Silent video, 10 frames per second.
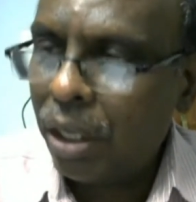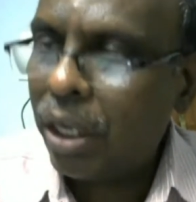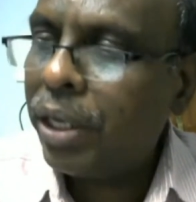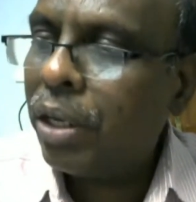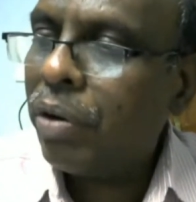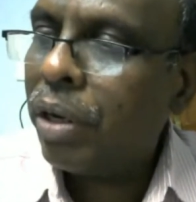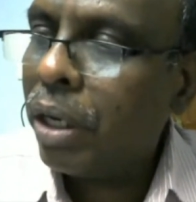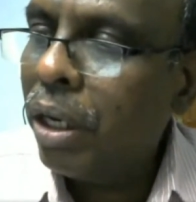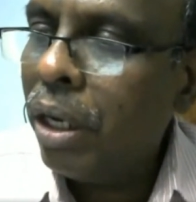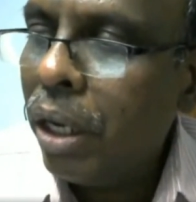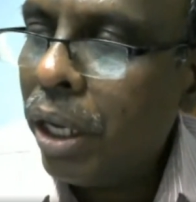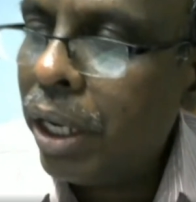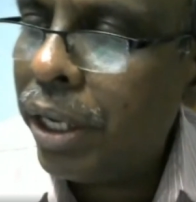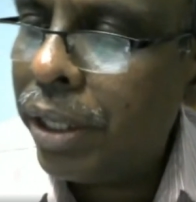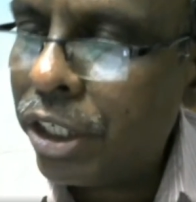like your
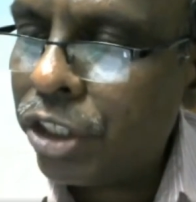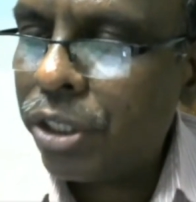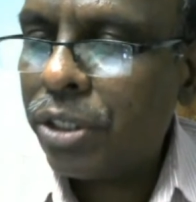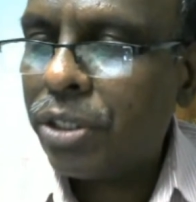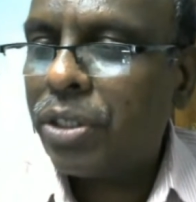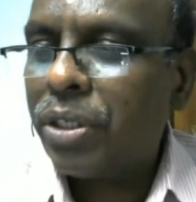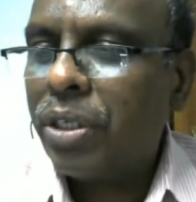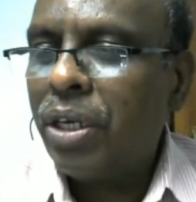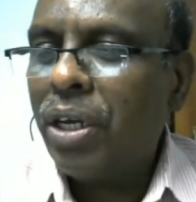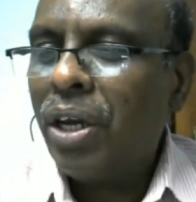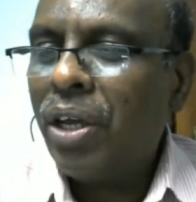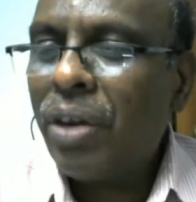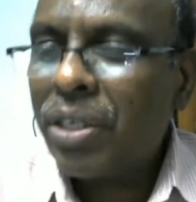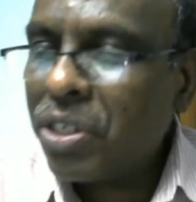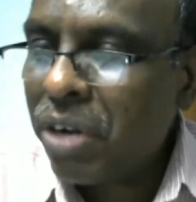irritations
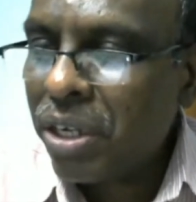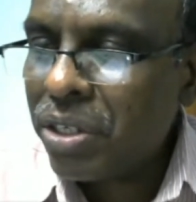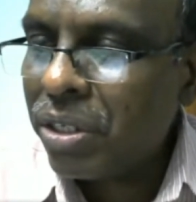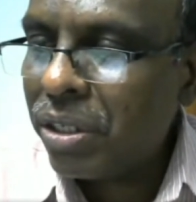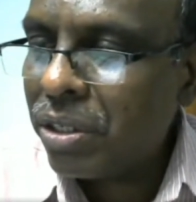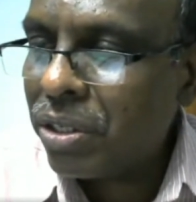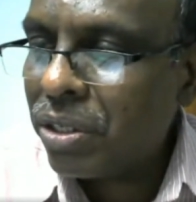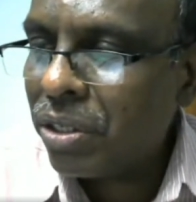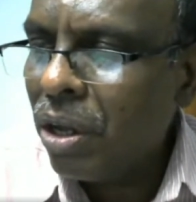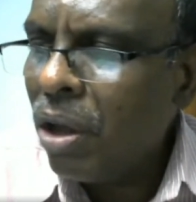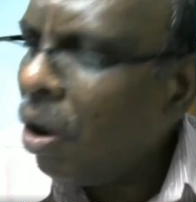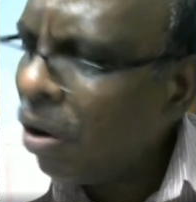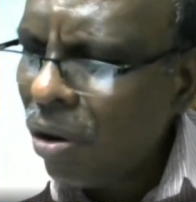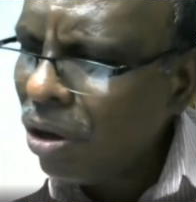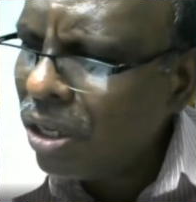your stressors are
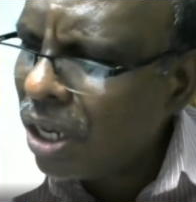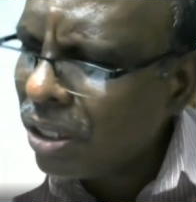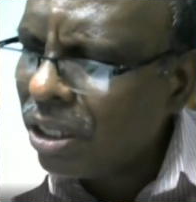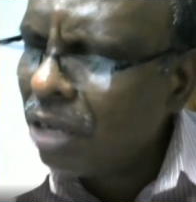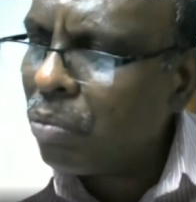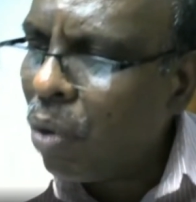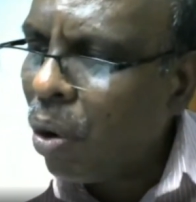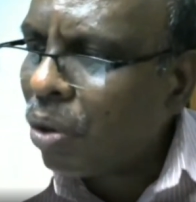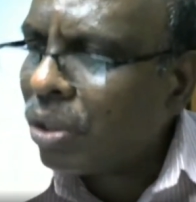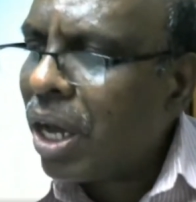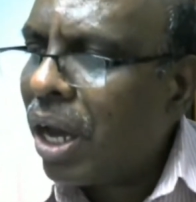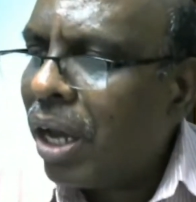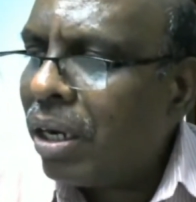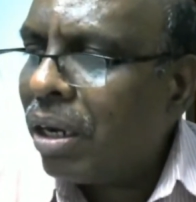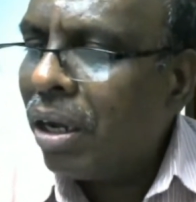all nothing more than